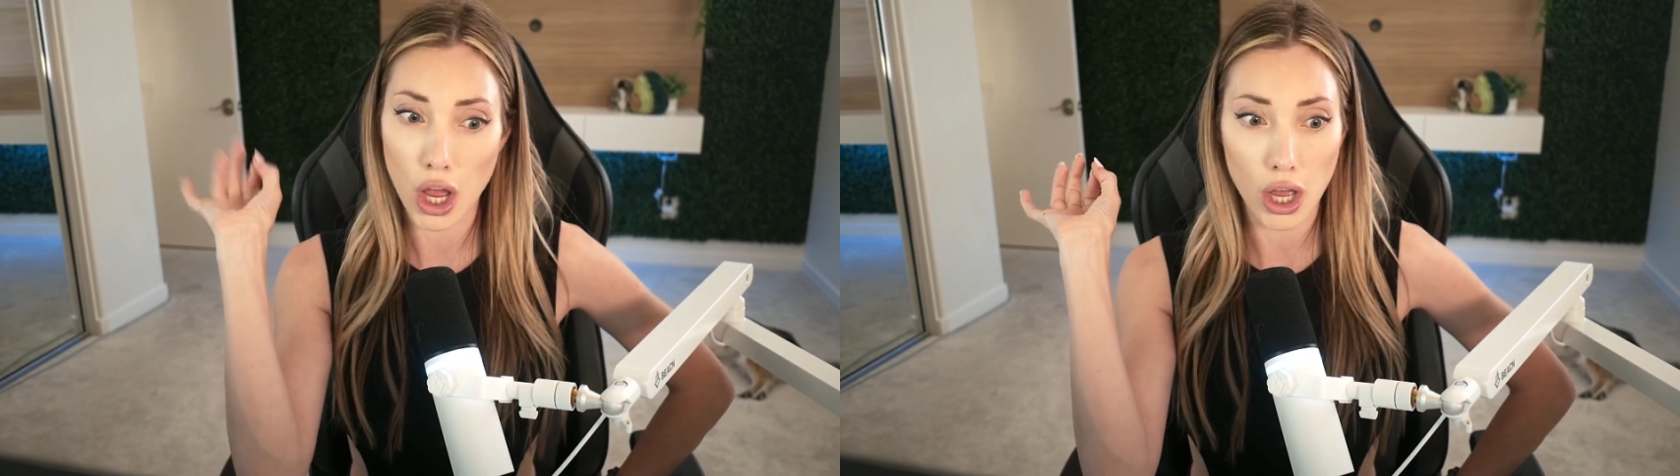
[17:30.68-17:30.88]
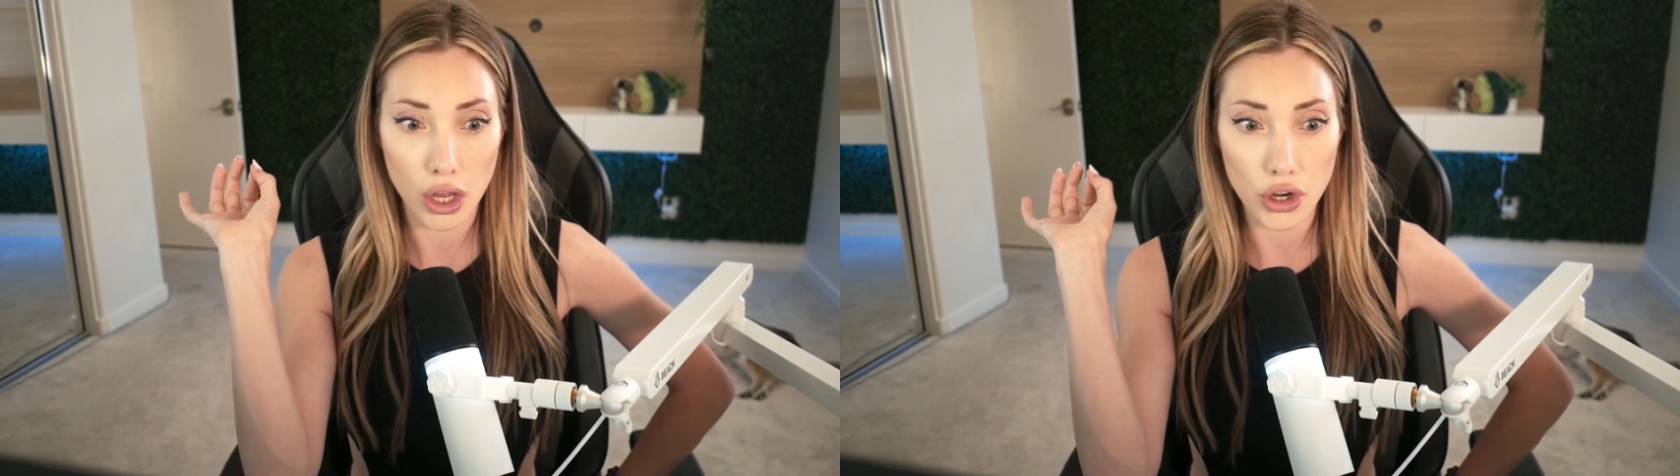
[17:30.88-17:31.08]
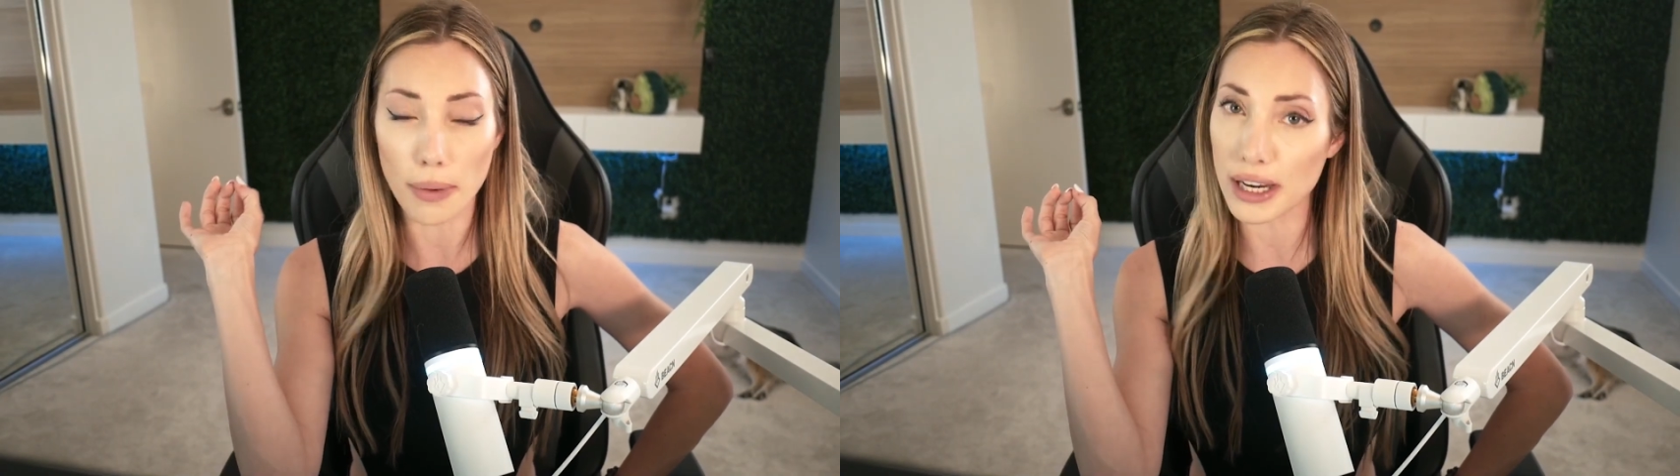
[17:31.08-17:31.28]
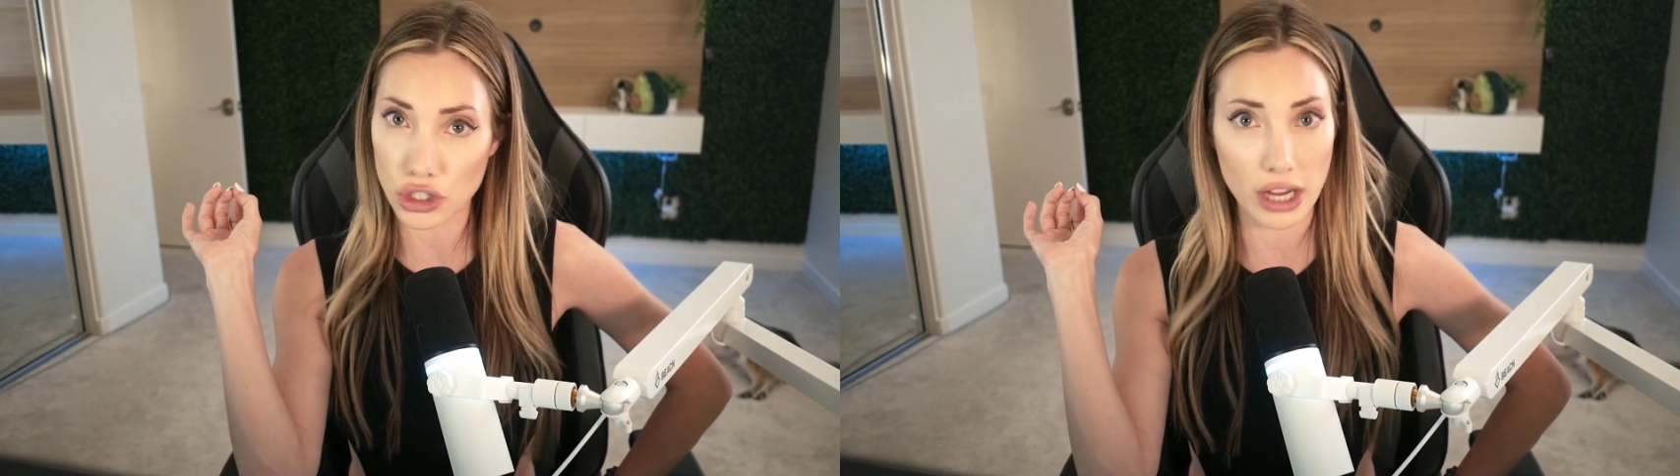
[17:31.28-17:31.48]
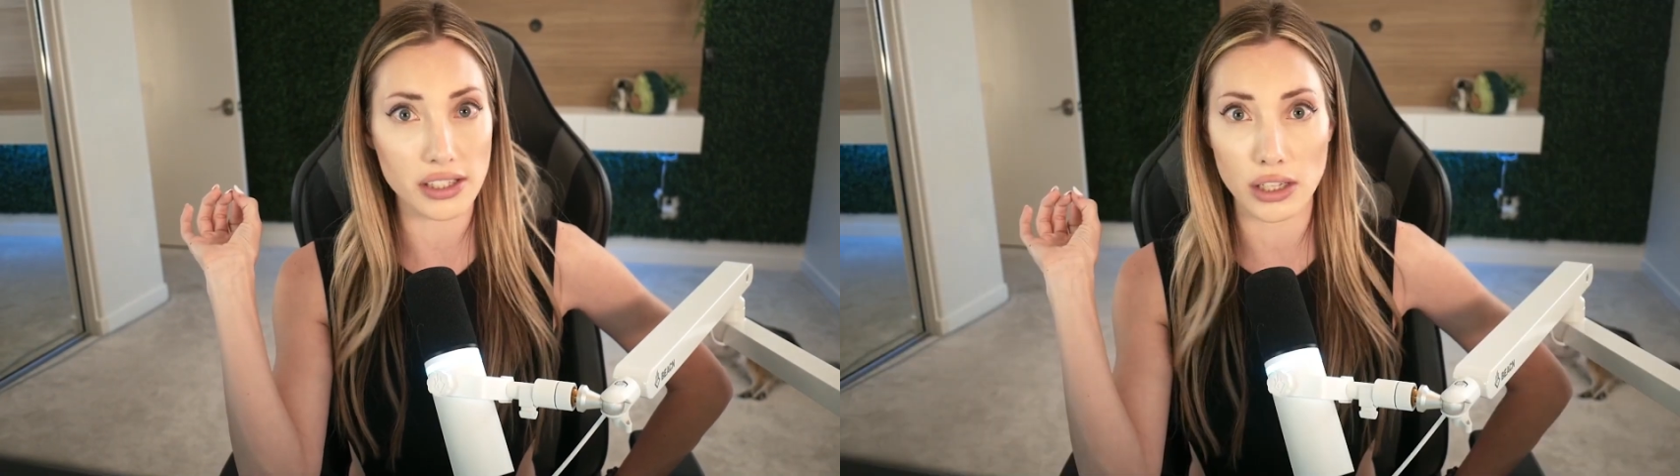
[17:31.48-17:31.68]
nobody
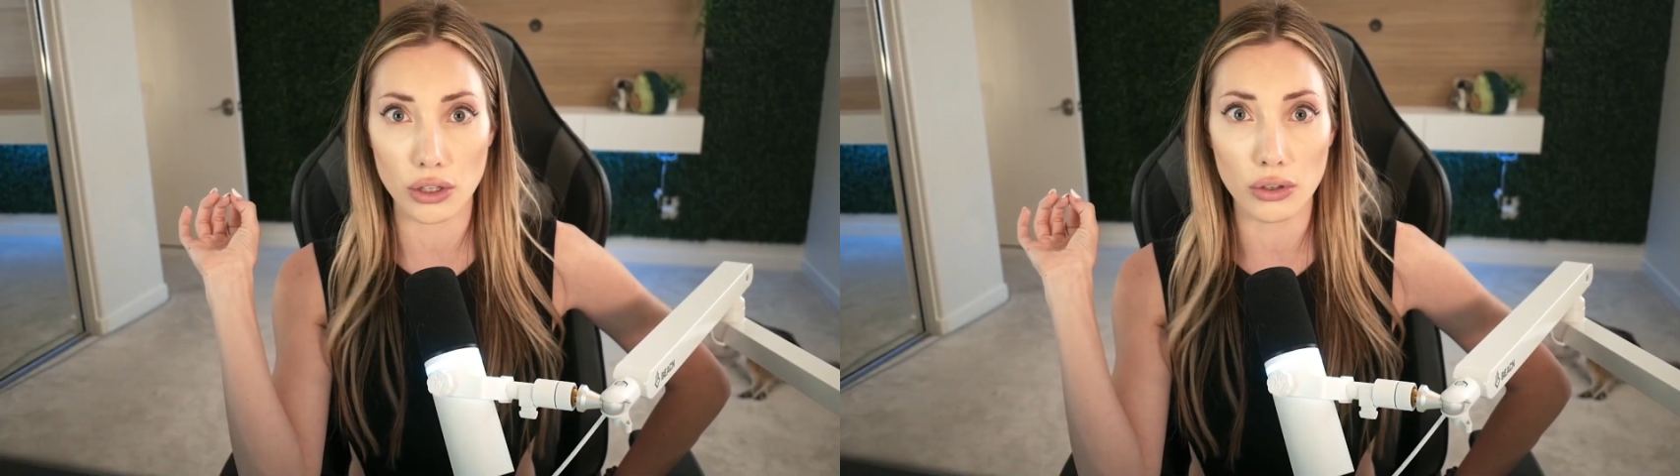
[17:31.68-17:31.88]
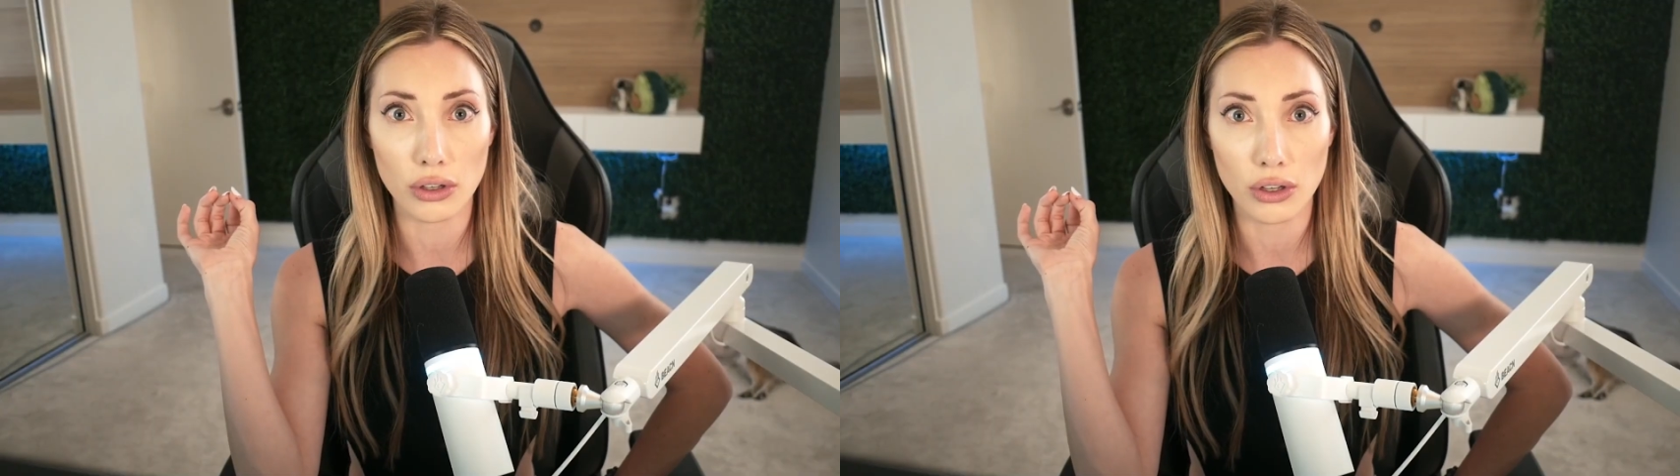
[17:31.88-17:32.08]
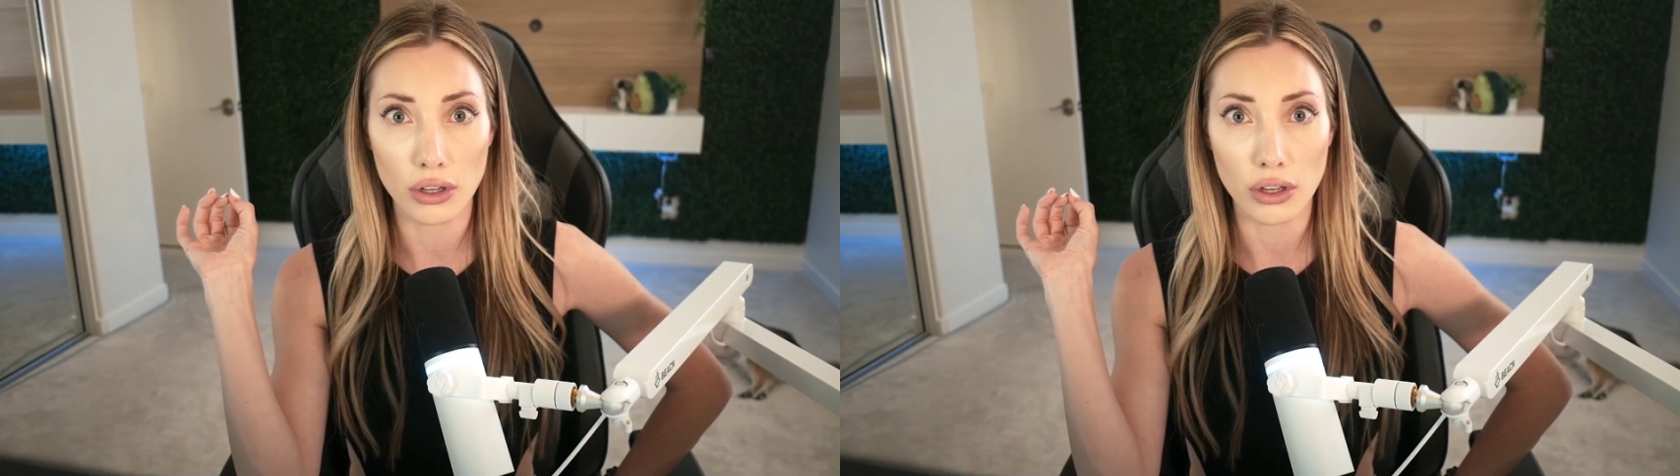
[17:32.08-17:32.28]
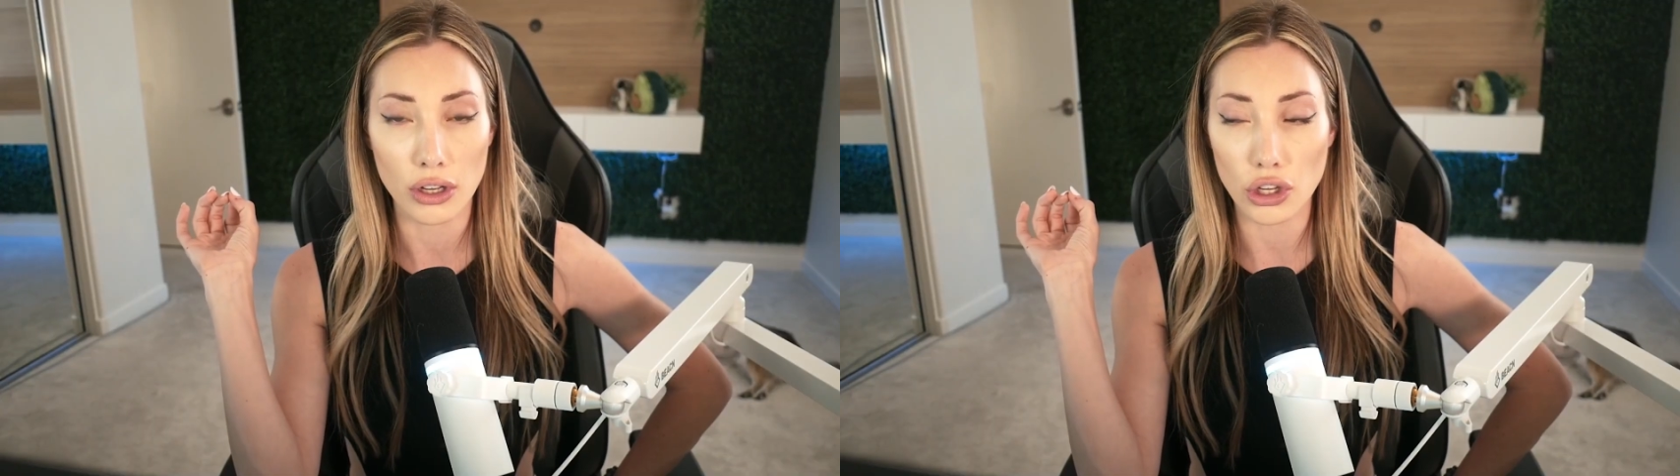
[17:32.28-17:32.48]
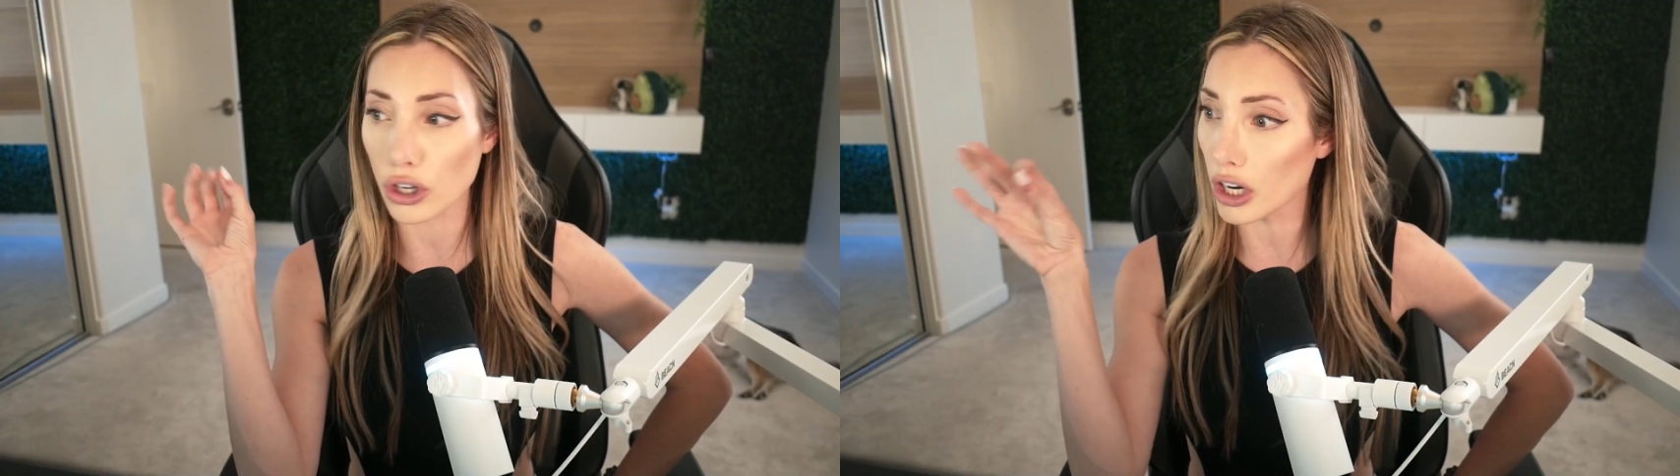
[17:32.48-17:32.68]
trusts you. You're